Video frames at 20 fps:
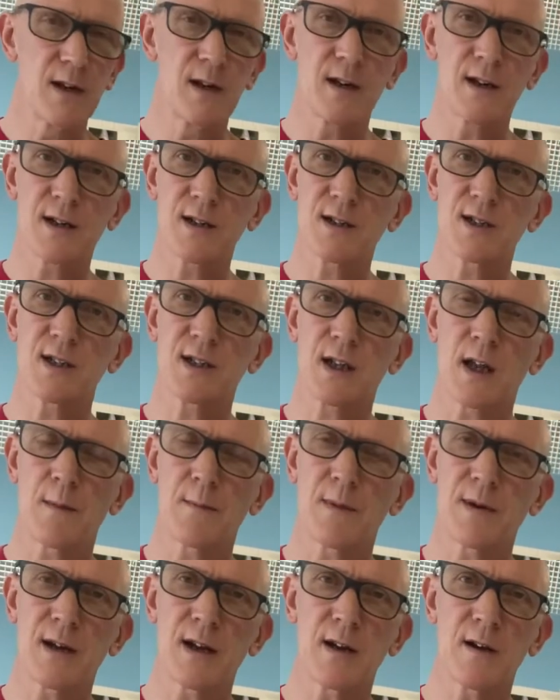You can just
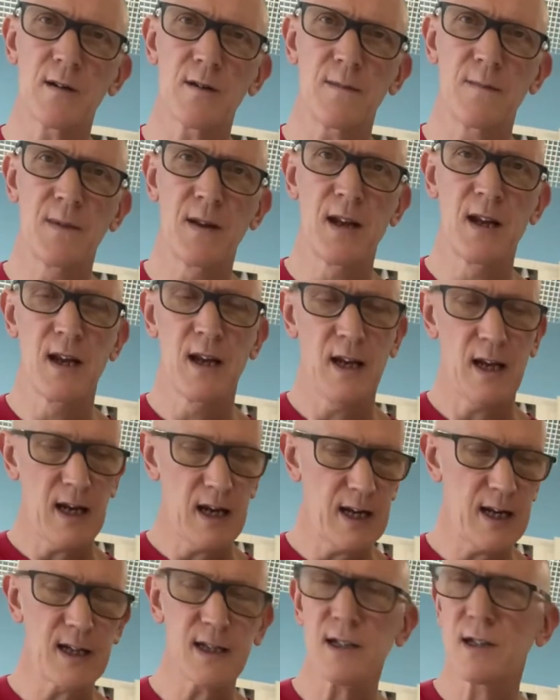dump it out.
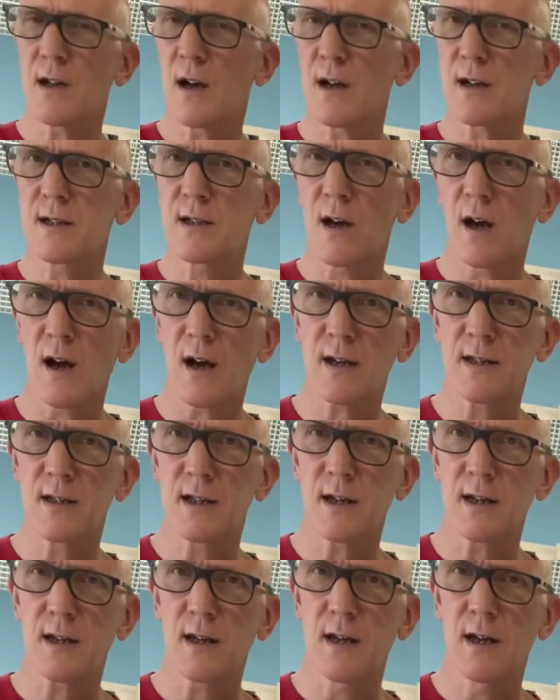It is
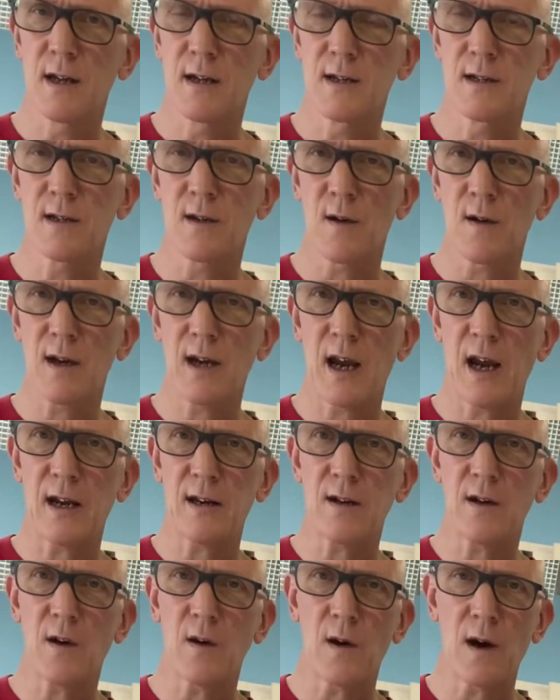non-toxic, so it
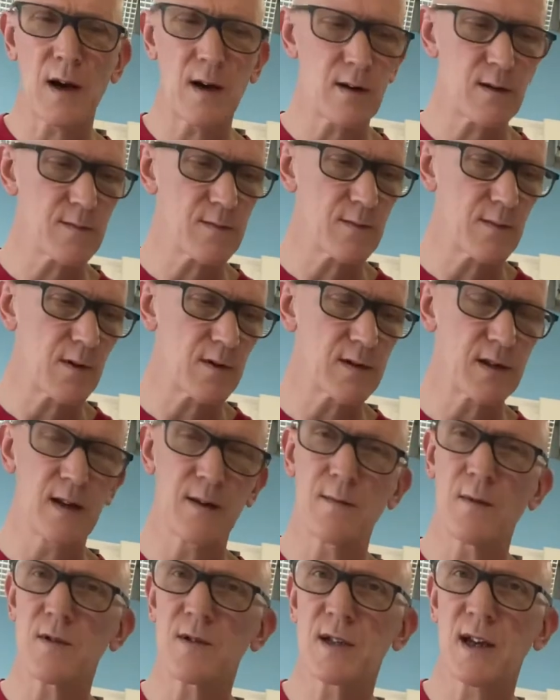can go out
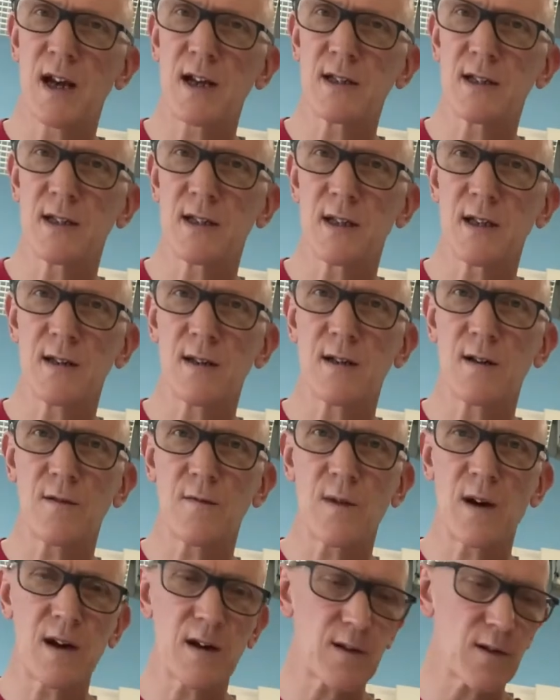in most cases in your
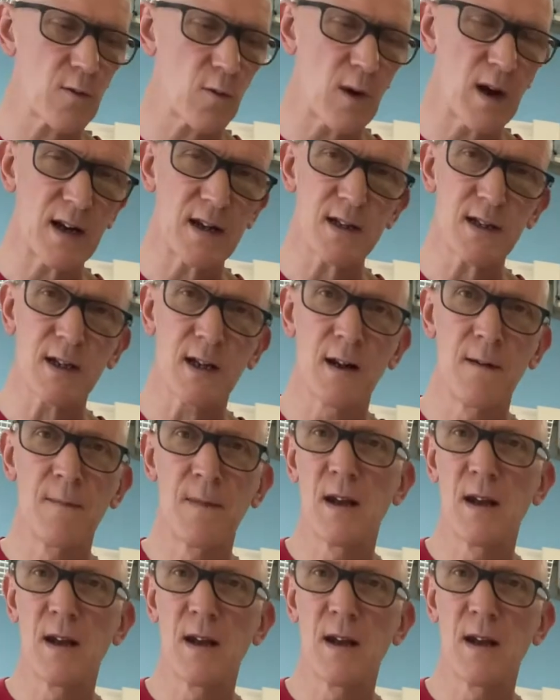regular waste.